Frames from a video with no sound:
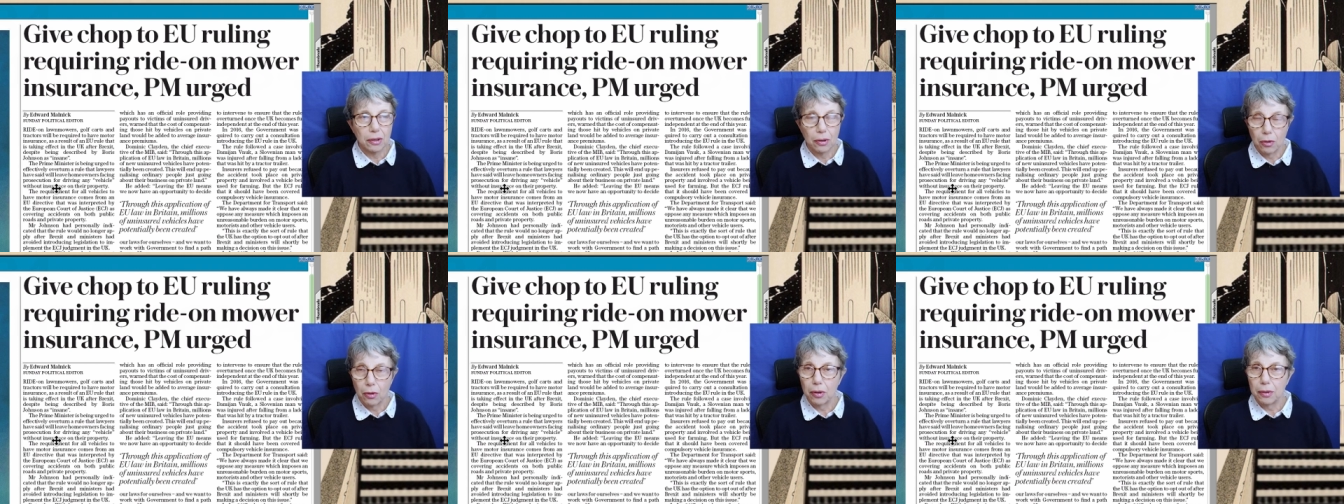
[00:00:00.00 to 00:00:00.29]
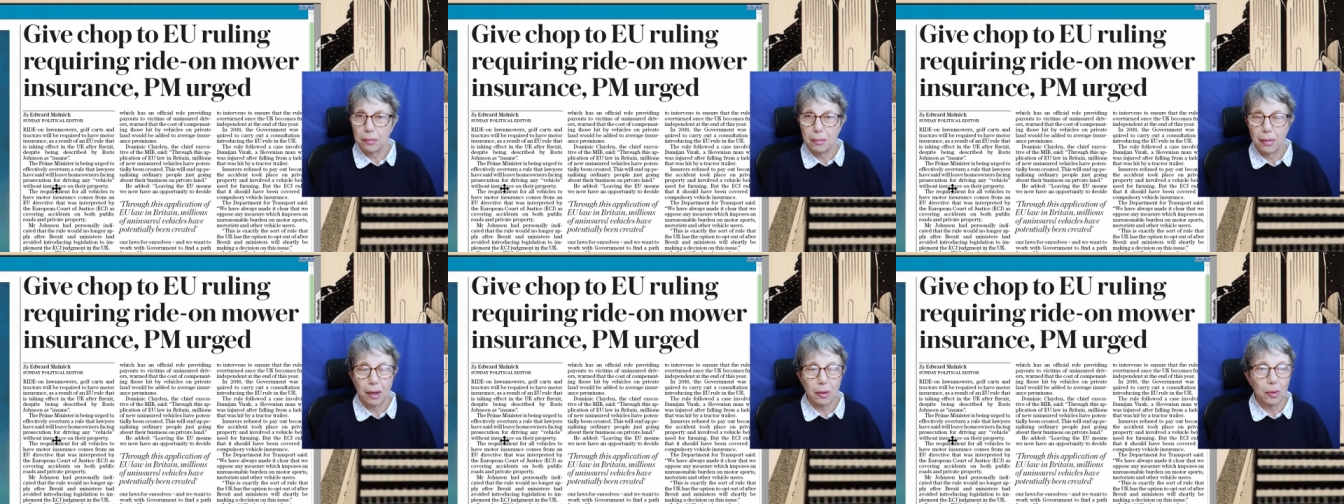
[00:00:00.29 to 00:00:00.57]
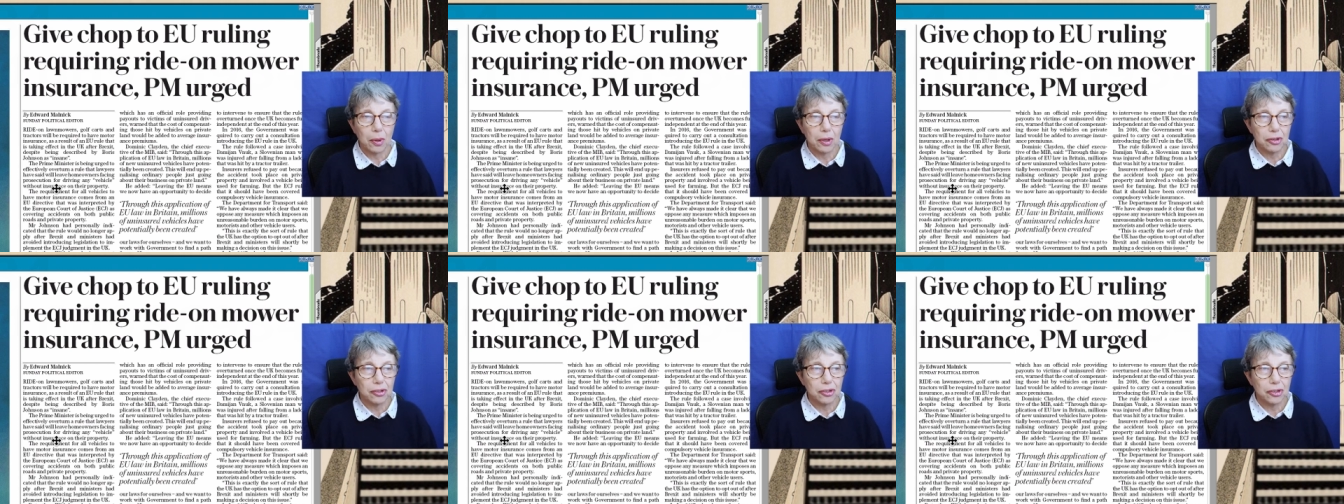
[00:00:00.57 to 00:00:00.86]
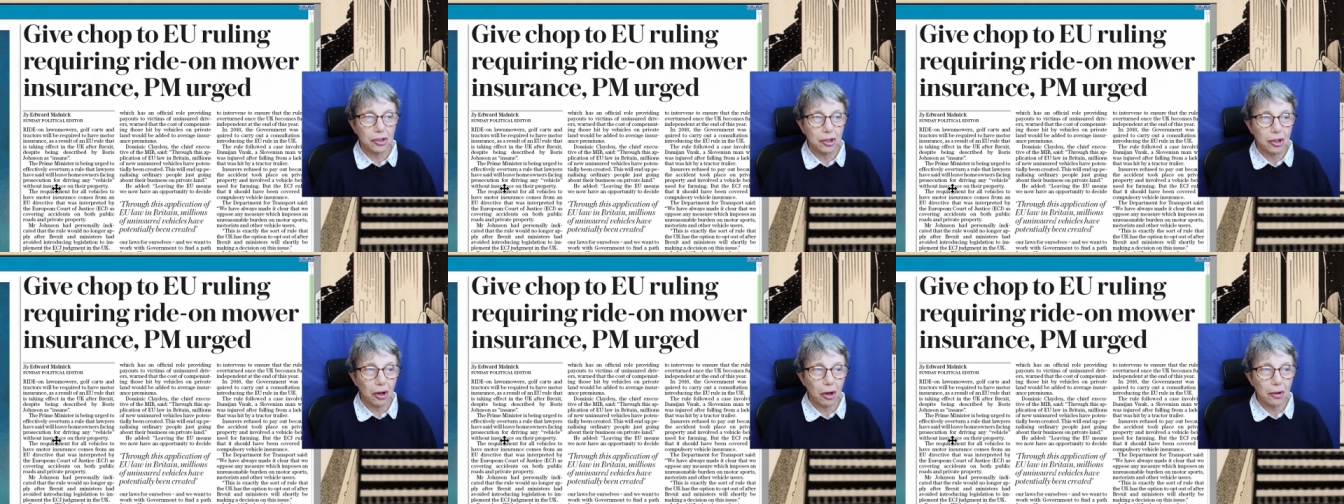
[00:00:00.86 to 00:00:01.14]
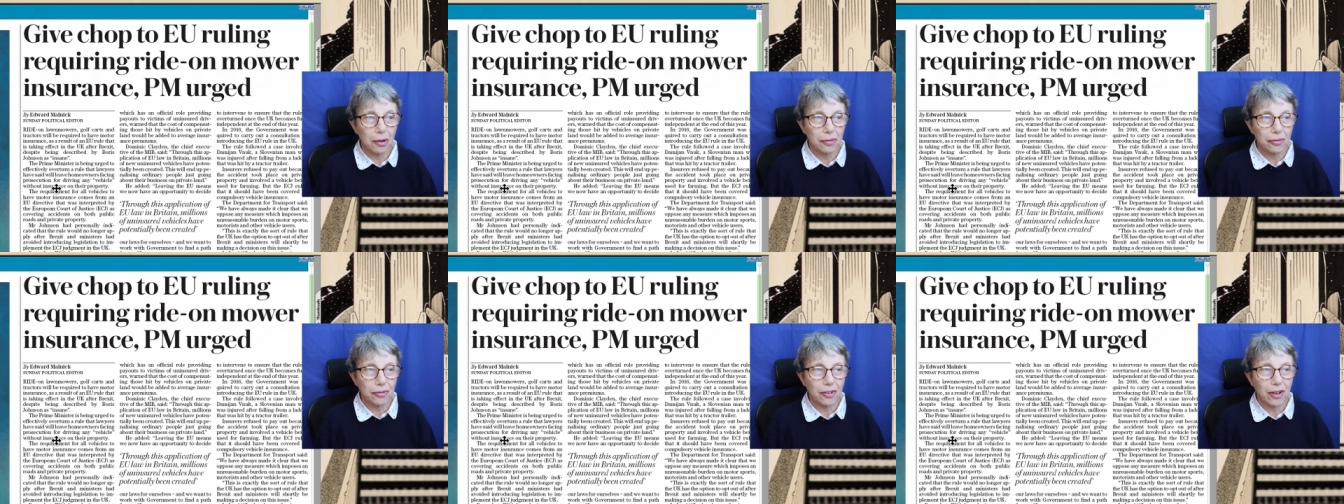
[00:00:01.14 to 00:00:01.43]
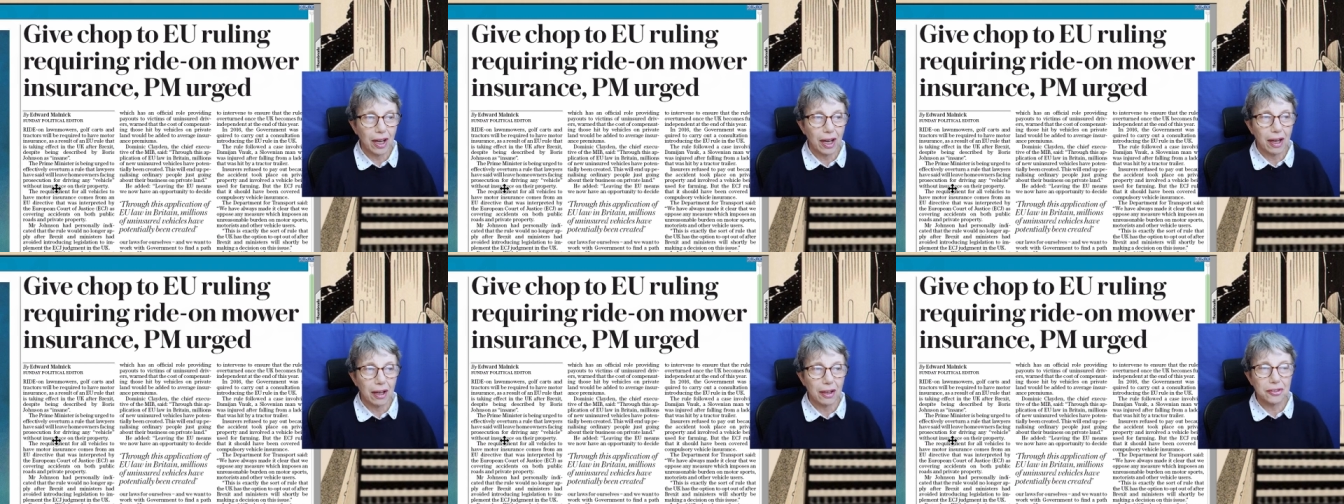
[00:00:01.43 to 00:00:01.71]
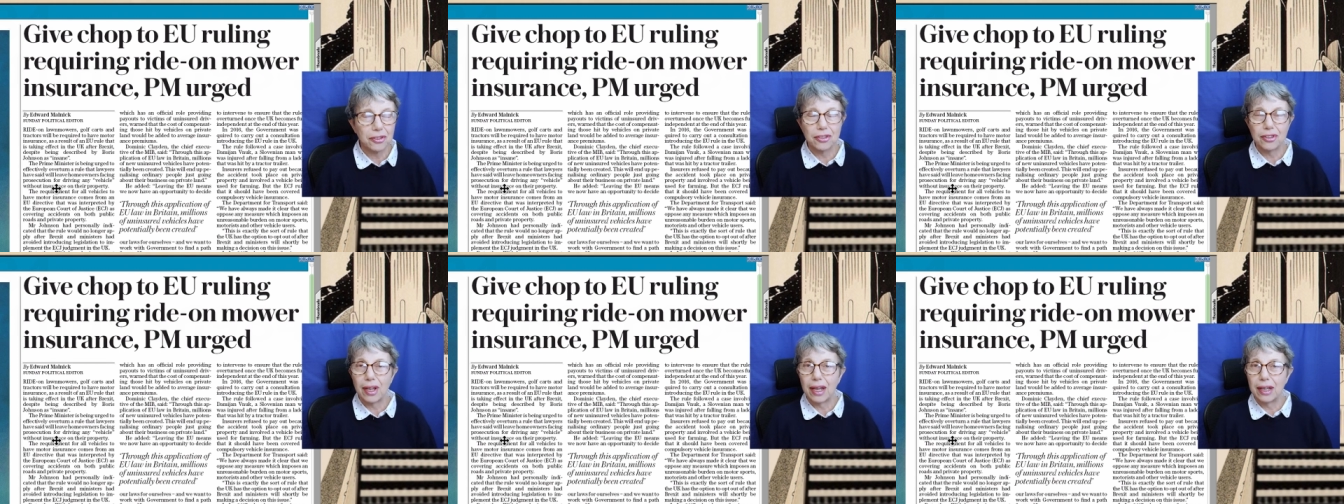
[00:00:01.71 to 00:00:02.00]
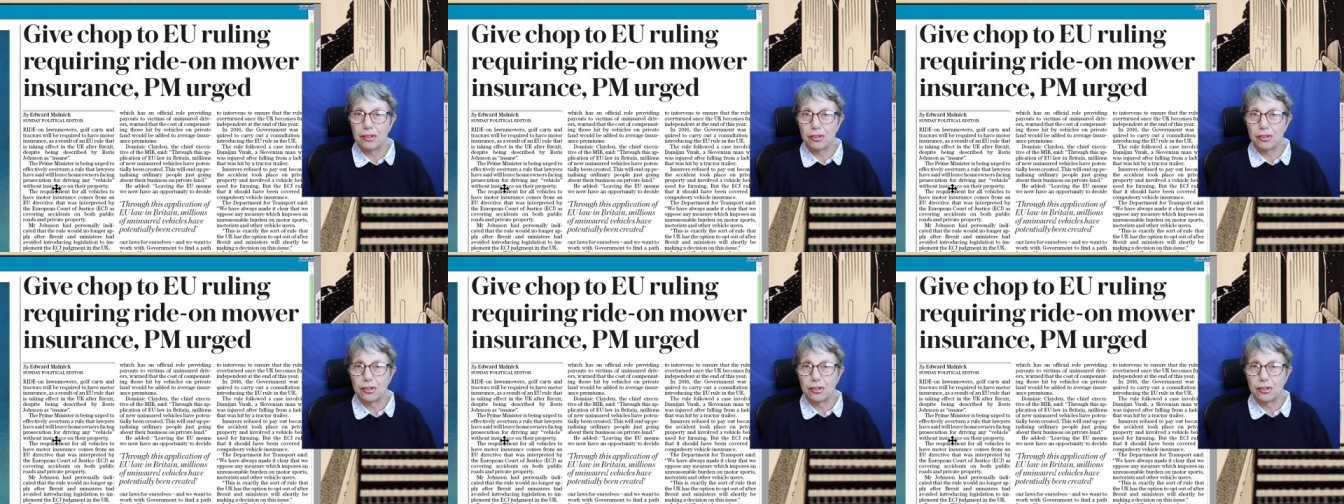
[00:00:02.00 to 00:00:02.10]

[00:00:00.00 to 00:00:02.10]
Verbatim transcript: lawnmowers, golf carts,